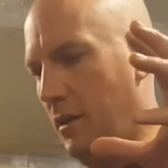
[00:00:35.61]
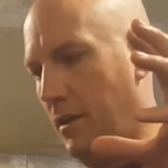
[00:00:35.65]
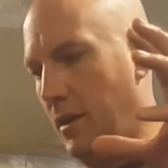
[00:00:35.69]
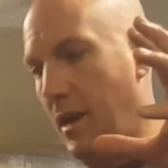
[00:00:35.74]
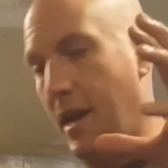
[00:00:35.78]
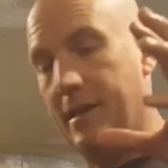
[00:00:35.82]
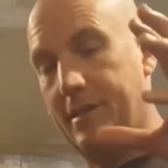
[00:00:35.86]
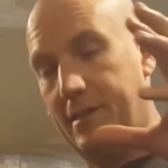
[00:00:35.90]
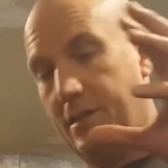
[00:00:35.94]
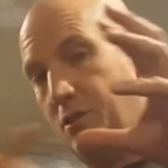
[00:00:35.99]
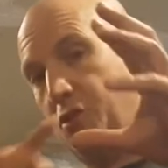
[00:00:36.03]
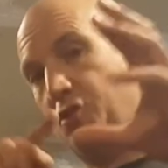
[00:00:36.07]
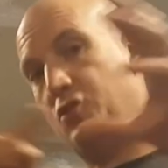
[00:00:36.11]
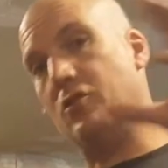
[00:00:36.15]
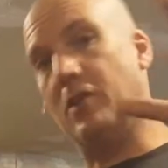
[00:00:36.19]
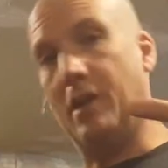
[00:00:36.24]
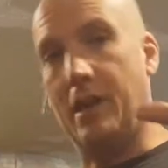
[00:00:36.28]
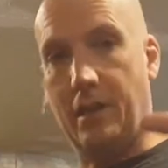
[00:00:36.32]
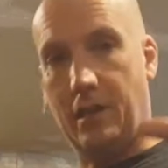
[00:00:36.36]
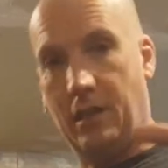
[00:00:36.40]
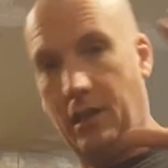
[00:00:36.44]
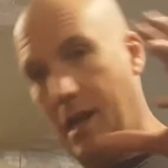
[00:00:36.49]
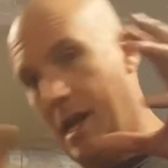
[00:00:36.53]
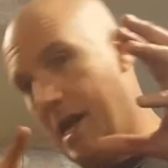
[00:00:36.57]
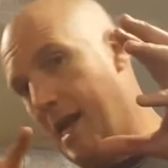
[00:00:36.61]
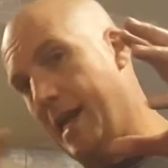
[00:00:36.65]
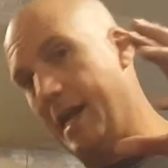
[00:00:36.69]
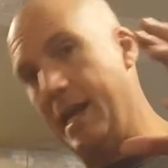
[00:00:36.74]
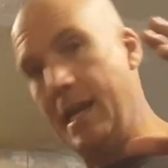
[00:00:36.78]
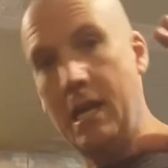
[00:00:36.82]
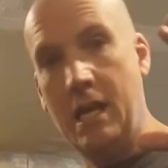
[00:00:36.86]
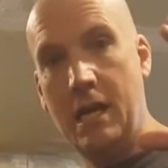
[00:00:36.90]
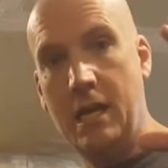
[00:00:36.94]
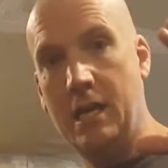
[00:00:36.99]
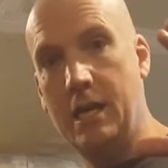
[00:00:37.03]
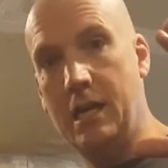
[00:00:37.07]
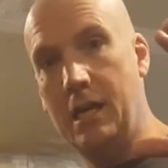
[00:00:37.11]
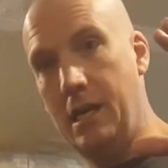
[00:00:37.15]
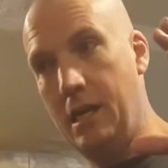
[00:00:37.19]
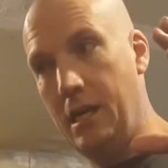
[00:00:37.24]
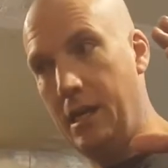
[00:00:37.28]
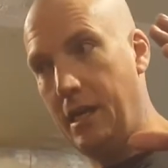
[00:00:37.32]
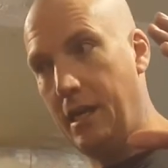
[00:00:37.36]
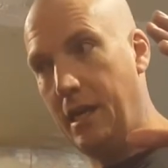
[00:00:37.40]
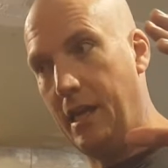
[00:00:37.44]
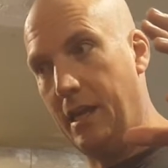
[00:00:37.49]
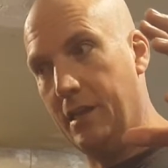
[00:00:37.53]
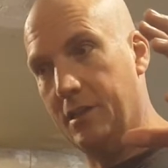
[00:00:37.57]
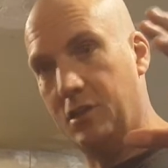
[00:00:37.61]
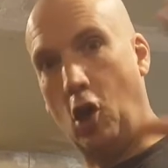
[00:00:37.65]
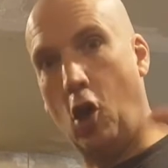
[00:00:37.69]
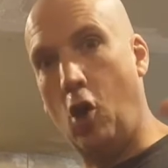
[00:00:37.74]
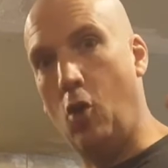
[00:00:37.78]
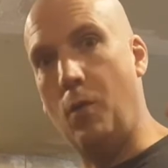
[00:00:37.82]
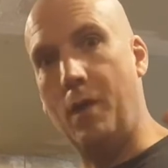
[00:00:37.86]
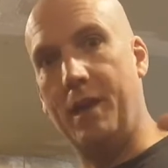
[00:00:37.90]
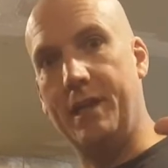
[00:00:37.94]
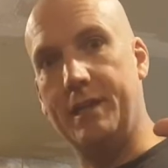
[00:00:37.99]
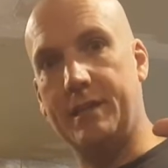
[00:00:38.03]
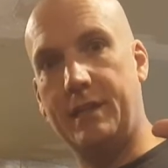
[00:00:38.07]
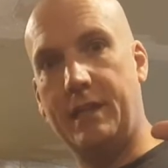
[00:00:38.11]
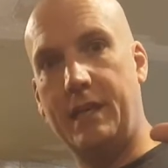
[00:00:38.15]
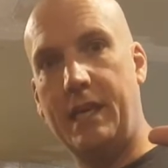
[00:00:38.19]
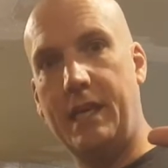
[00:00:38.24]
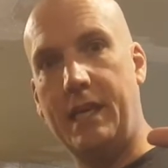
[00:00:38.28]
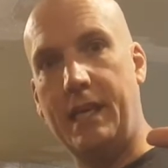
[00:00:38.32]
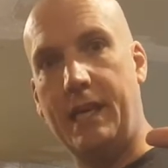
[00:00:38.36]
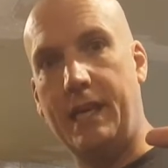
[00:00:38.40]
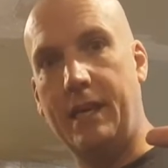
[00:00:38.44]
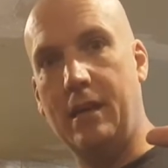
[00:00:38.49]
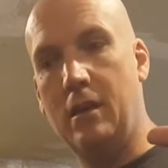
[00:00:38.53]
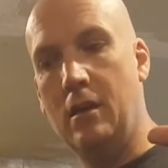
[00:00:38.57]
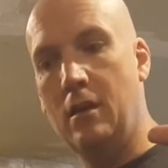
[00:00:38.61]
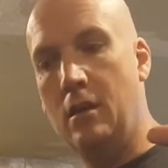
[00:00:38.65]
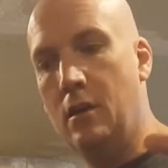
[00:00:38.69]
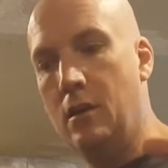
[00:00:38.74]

as a straight line is always key.